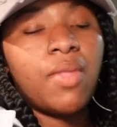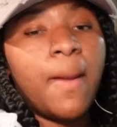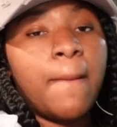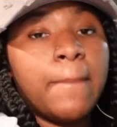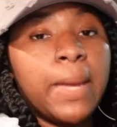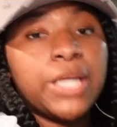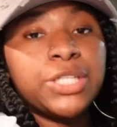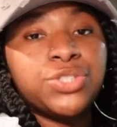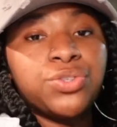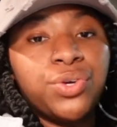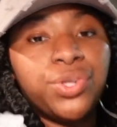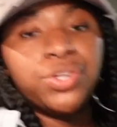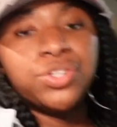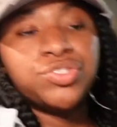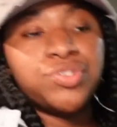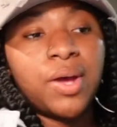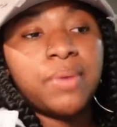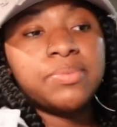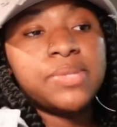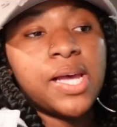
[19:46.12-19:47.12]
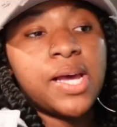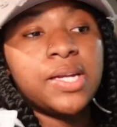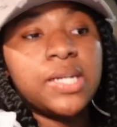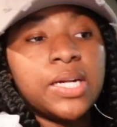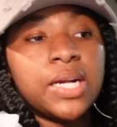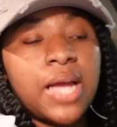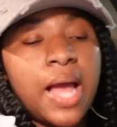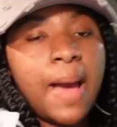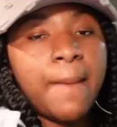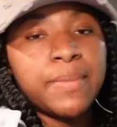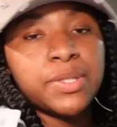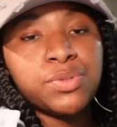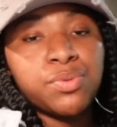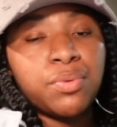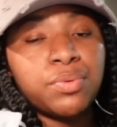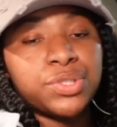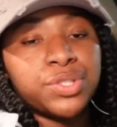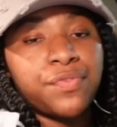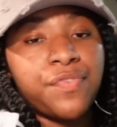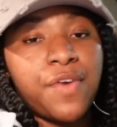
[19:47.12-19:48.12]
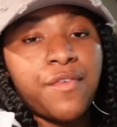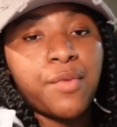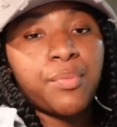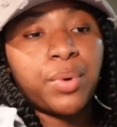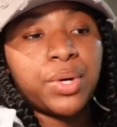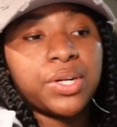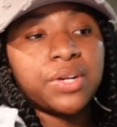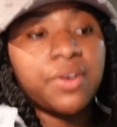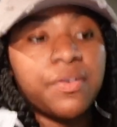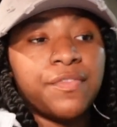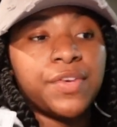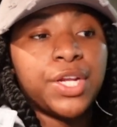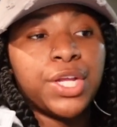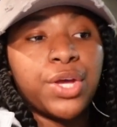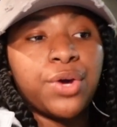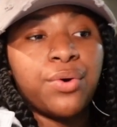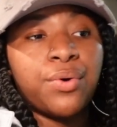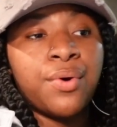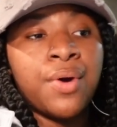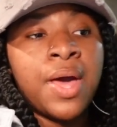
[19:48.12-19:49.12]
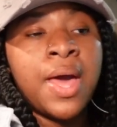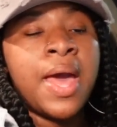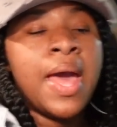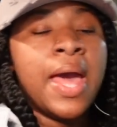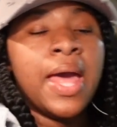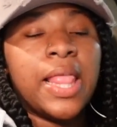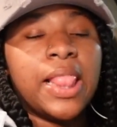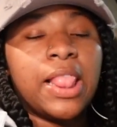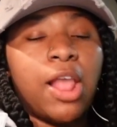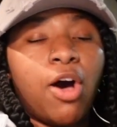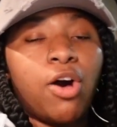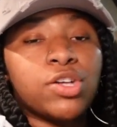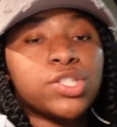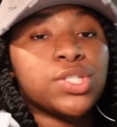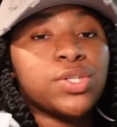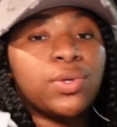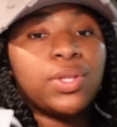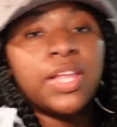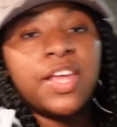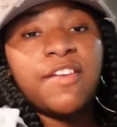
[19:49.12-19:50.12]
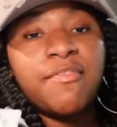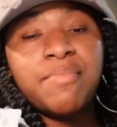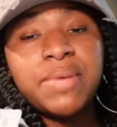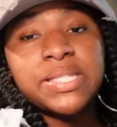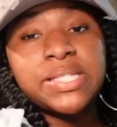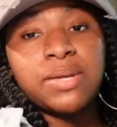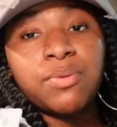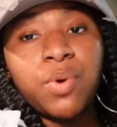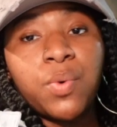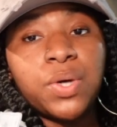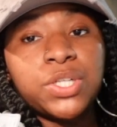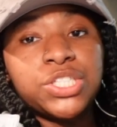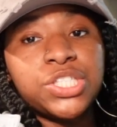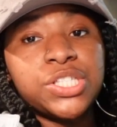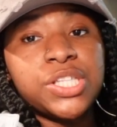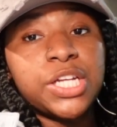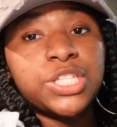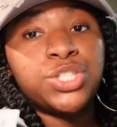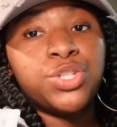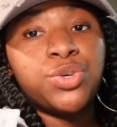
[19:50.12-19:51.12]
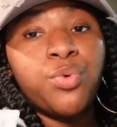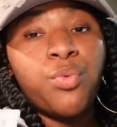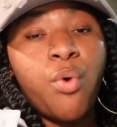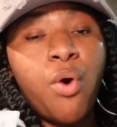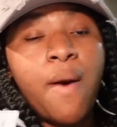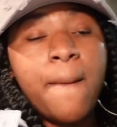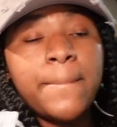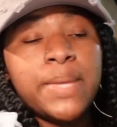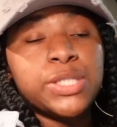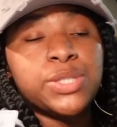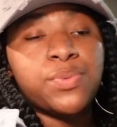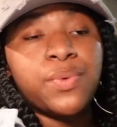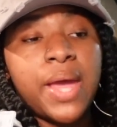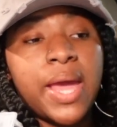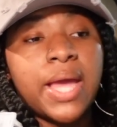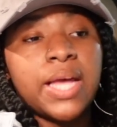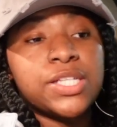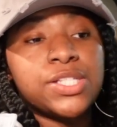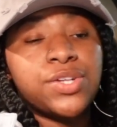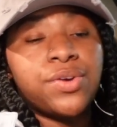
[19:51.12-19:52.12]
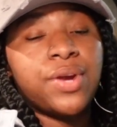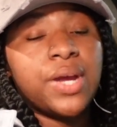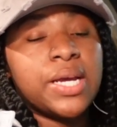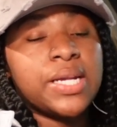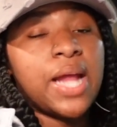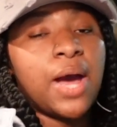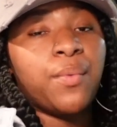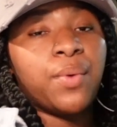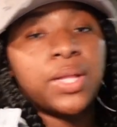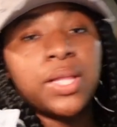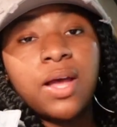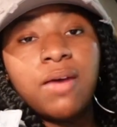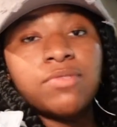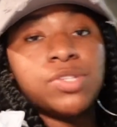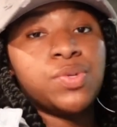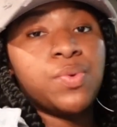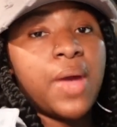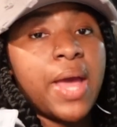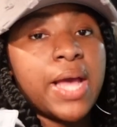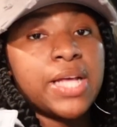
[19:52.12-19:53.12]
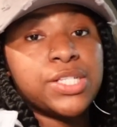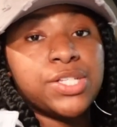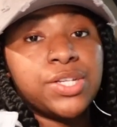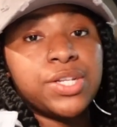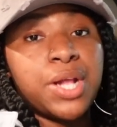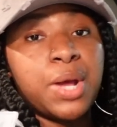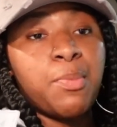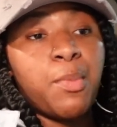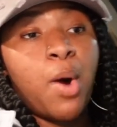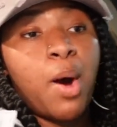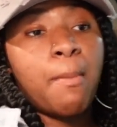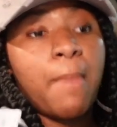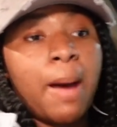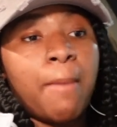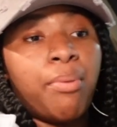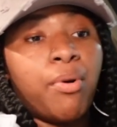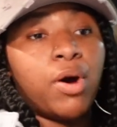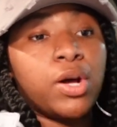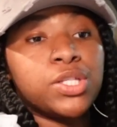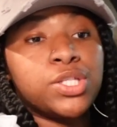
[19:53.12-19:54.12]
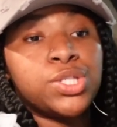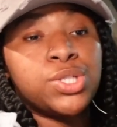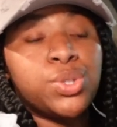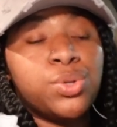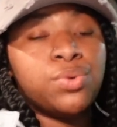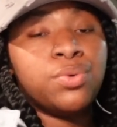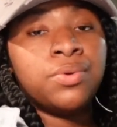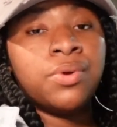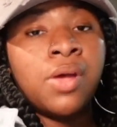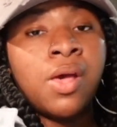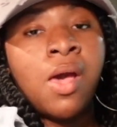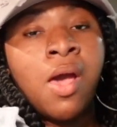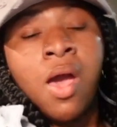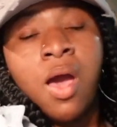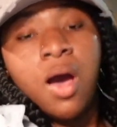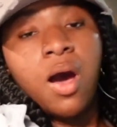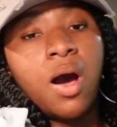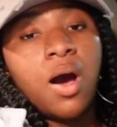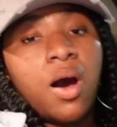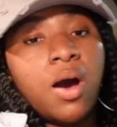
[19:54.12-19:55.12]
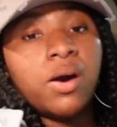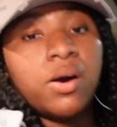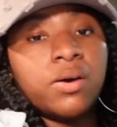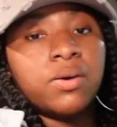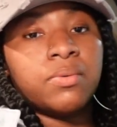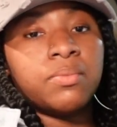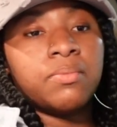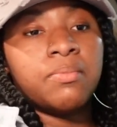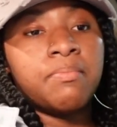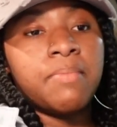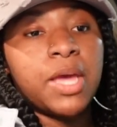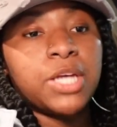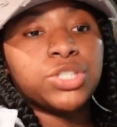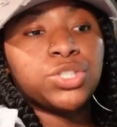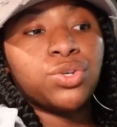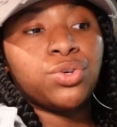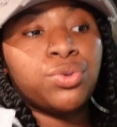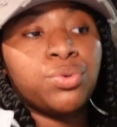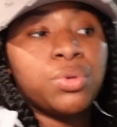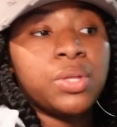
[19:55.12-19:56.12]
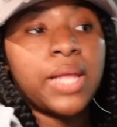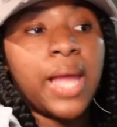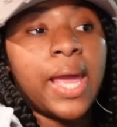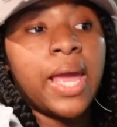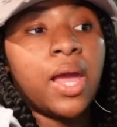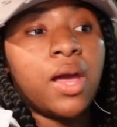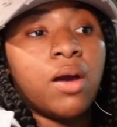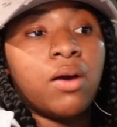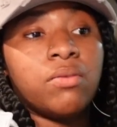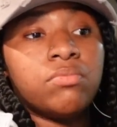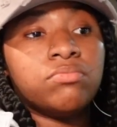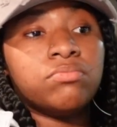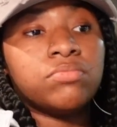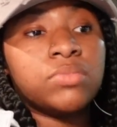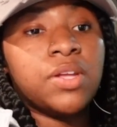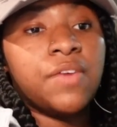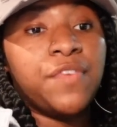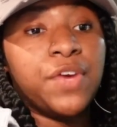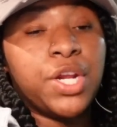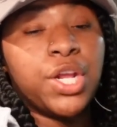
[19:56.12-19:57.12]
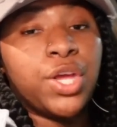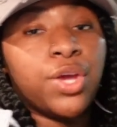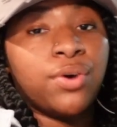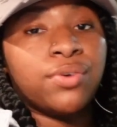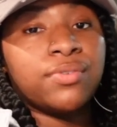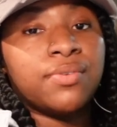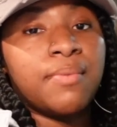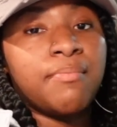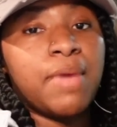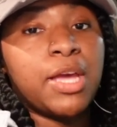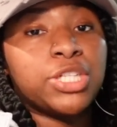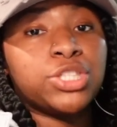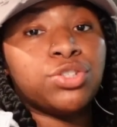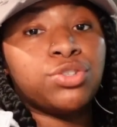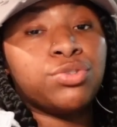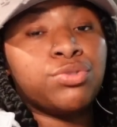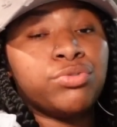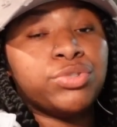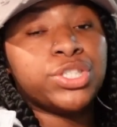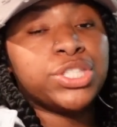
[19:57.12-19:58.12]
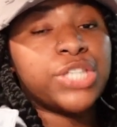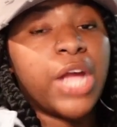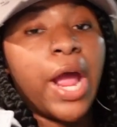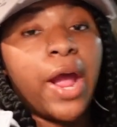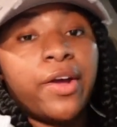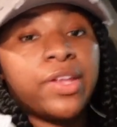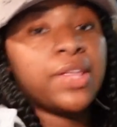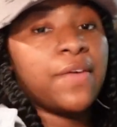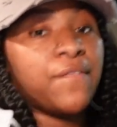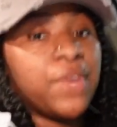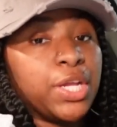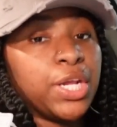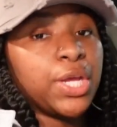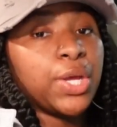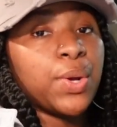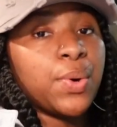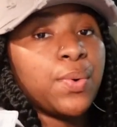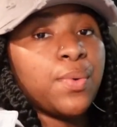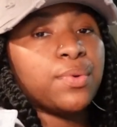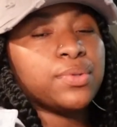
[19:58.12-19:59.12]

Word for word: you drop down in the comments what was your favorite part of the video. Also leave me some questions that you want me to answer, and I would love to answer them on my part 2. Make sure you like the video, make sure you share the video,